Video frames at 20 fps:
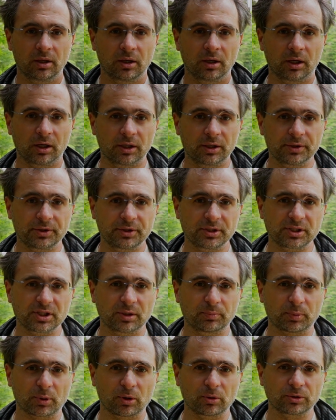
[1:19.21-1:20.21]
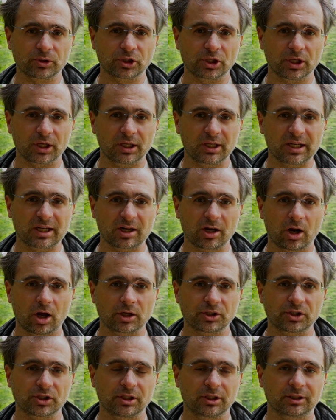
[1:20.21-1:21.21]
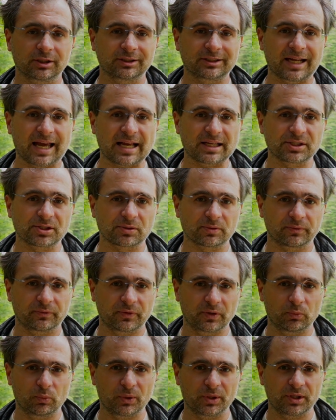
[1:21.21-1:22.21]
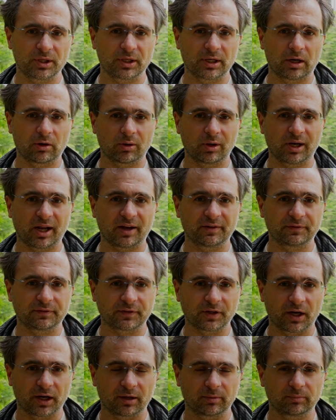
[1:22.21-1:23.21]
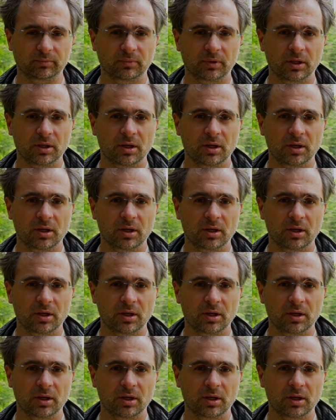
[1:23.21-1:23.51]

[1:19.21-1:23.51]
Earth is approaching ecological catastrophe within our lifetime.